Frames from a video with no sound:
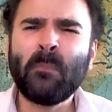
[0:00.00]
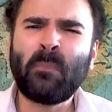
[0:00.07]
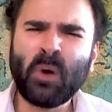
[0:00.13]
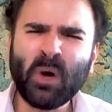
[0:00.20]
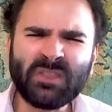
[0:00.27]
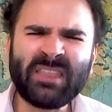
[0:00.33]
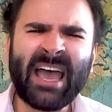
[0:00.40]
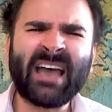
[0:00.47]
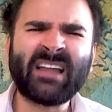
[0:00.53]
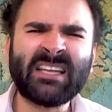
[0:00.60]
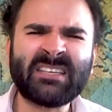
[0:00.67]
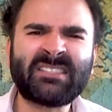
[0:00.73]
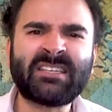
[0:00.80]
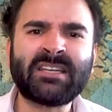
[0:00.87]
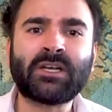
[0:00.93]
Put that
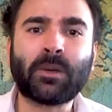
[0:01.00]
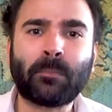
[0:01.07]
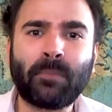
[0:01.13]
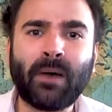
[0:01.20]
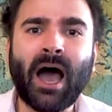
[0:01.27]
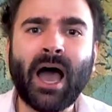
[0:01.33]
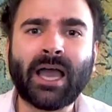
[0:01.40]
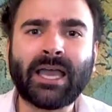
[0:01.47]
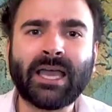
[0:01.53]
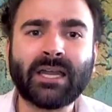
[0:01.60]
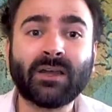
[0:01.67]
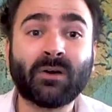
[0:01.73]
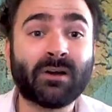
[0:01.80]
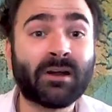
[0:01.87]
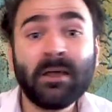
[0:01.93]
list in your
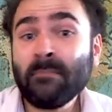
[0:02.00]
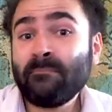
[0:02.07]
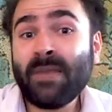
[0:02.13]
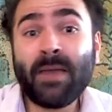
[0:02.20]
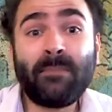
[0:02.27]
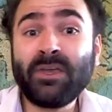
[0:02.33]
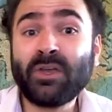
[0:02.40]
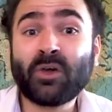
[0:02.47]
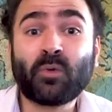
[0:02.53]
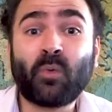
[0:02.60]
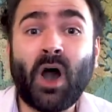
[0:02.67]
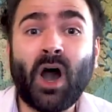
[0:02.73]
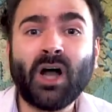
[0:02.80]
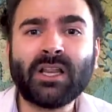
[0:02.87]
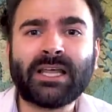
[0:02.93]
pocket, or maybe your
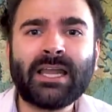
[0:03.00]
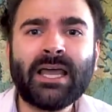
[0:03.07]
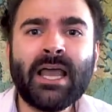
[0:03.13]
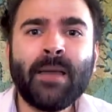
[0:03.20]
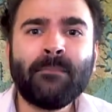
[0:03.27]
wallet.